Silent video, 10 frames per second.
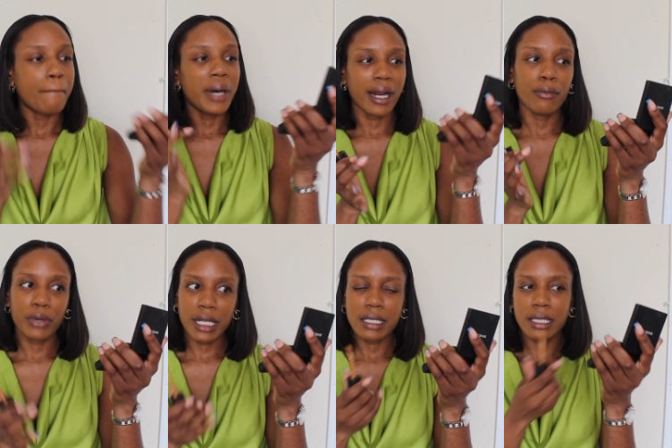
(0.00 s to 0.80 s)
But I
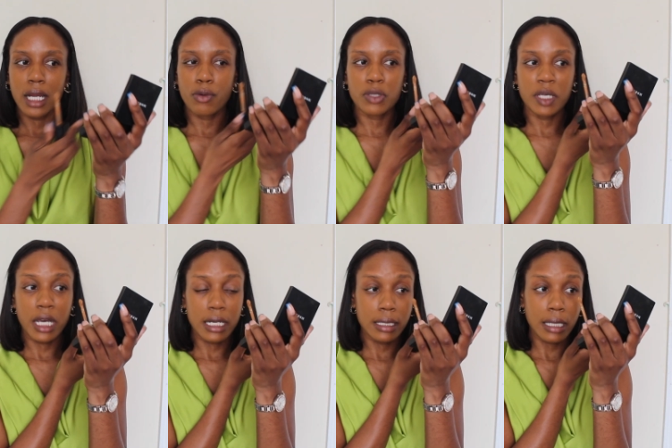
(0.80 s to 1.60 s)
realized that it was
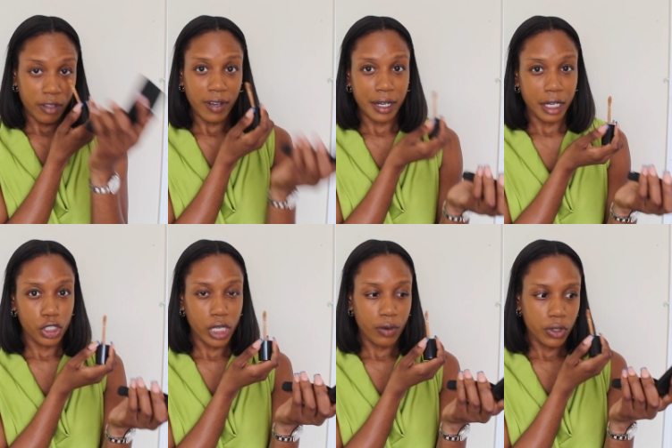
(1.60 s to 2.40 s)
because the
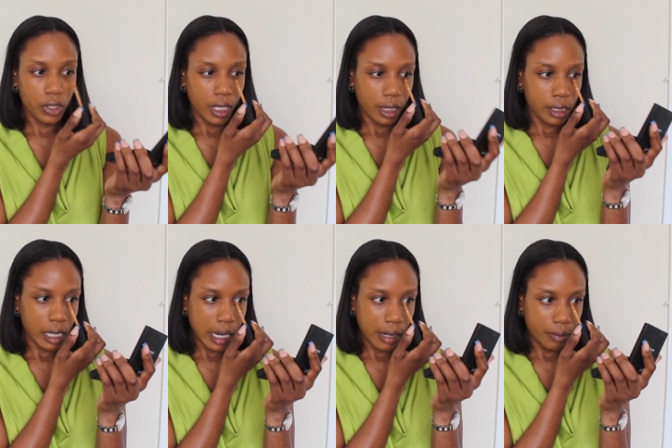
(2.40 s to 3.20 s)
foundation I was using at the
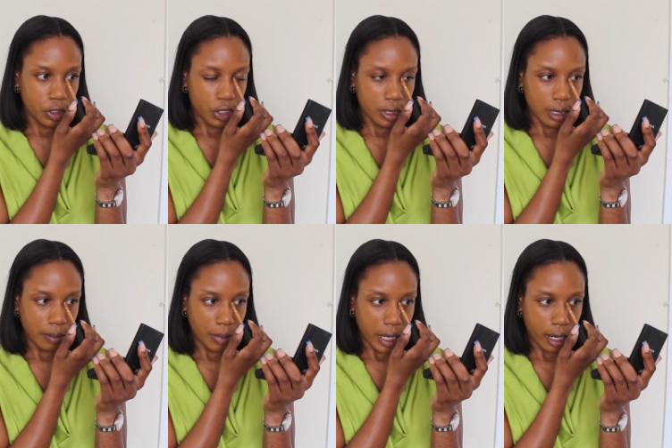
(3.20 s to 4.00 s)
time just
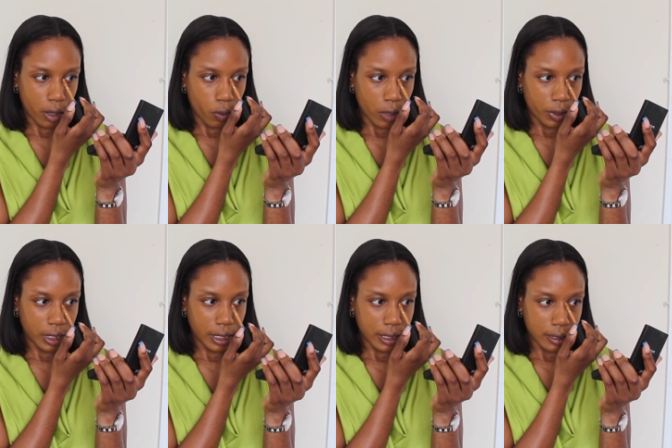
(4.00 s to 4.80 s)
didn't pair well with
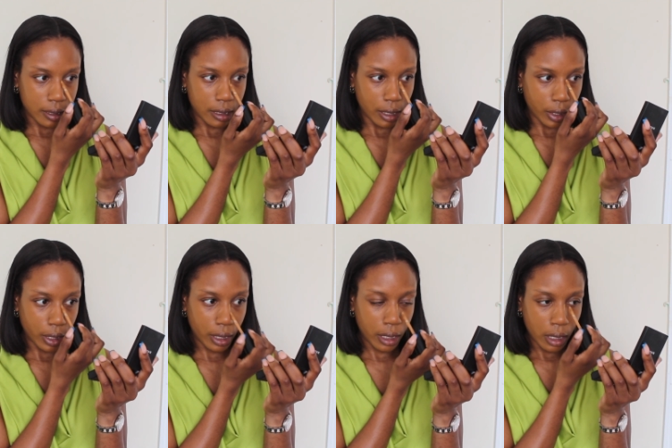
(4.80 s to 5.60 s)
the
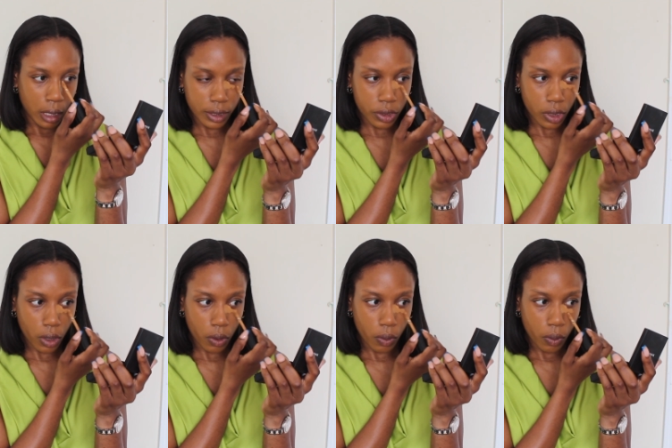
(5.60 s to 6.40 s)
concealer. And
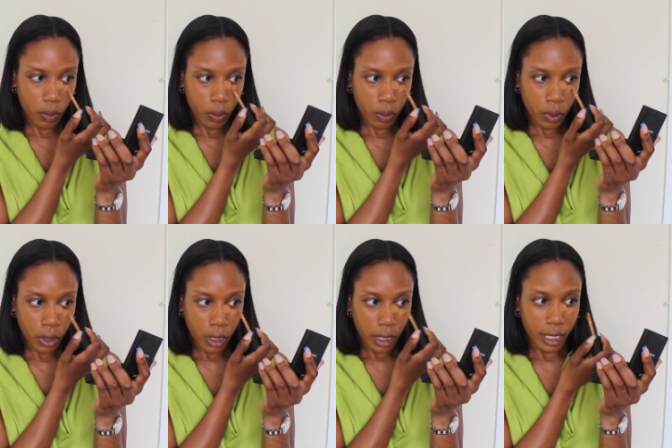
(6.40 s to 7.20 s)
so
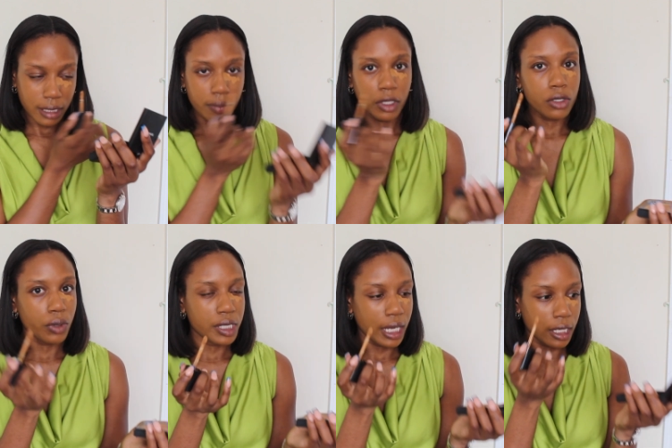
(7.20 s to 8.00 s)
that's something to
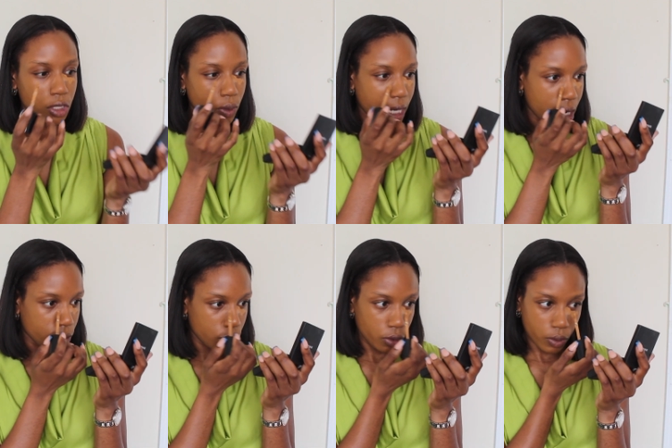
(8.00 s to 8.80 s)
really take into
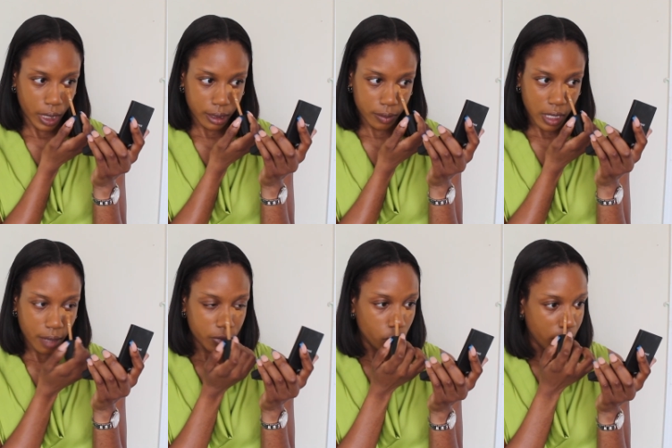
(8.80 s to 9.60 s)
account too. Like
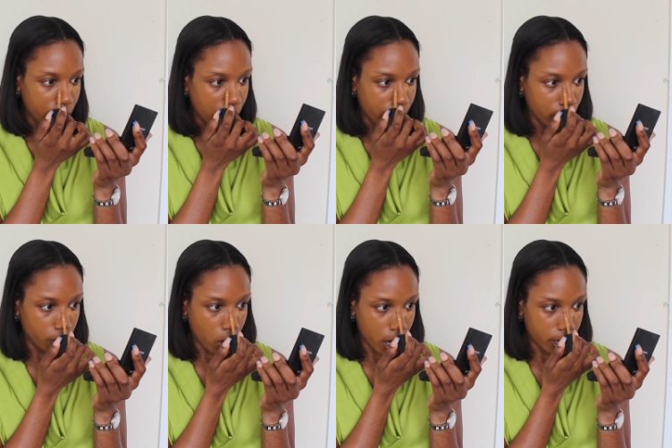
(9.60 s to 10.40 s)
sometimes you might not like a
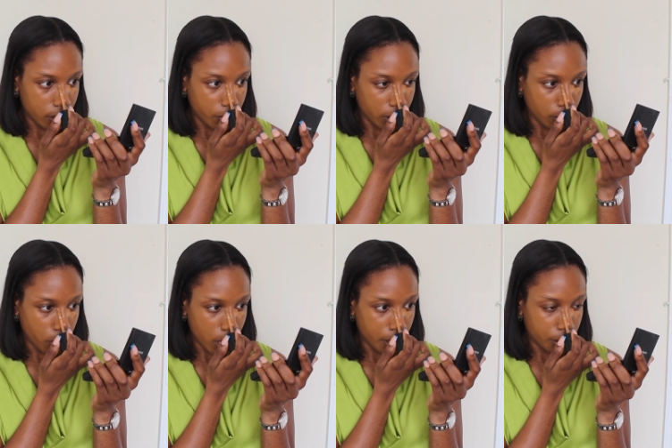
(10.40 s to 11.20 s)
product, but the
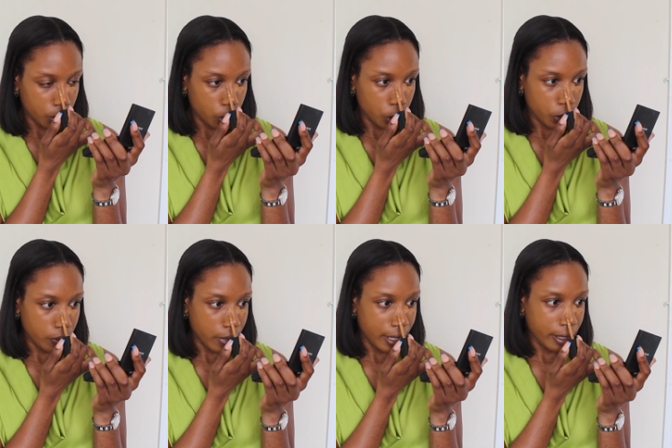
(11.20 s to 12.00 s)
product
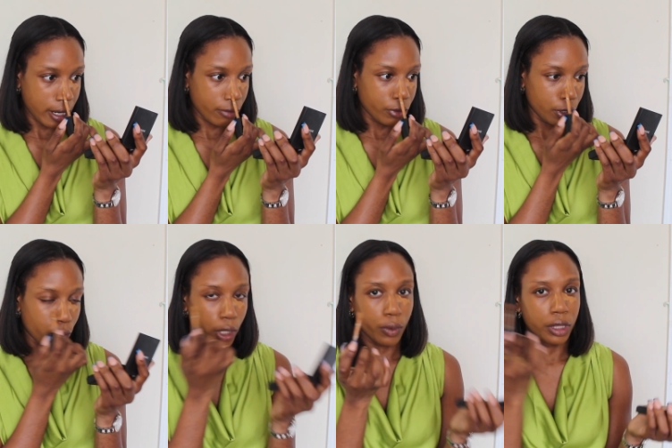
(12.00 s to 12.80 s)
just might not really
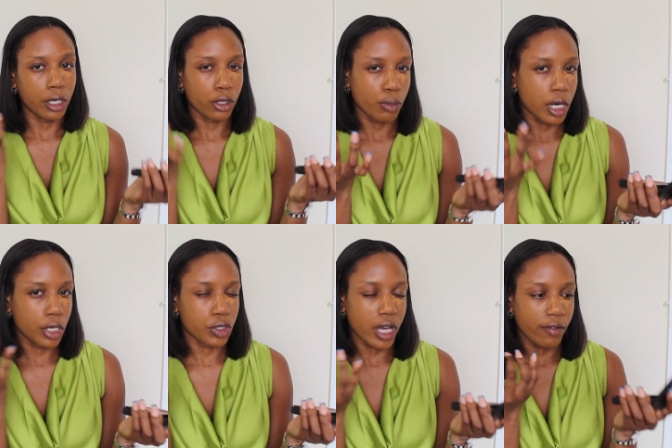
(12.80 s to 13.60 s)
work with the other
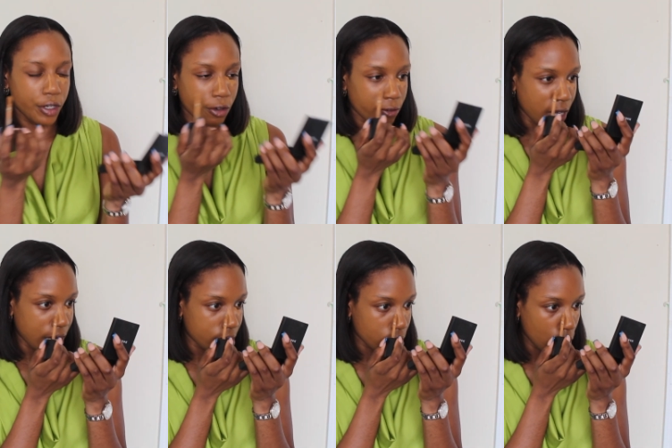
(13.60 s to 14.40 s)
products you have on your
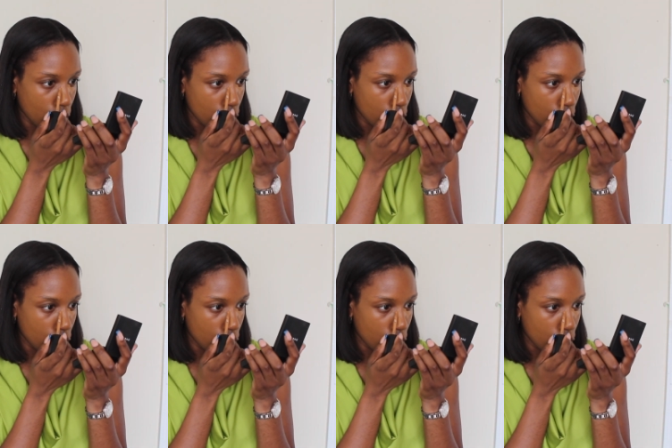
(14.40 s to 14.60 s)
face.